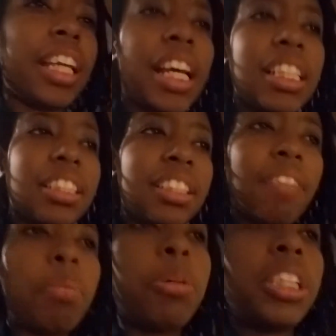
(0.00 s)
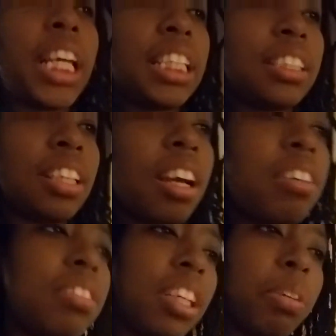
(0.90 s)
got seven more days to
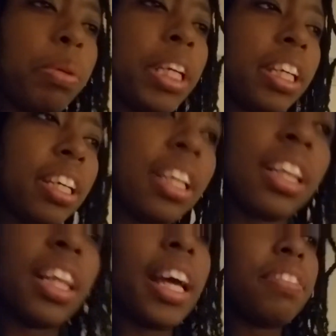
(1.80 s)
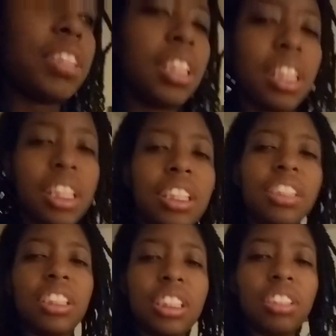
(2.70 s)
go, a week left.
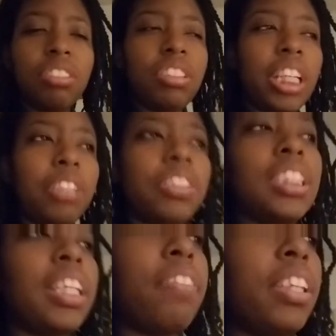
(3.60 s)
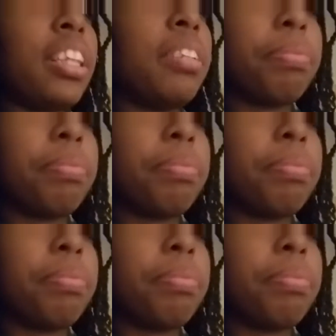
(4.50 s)
She's due January 7th.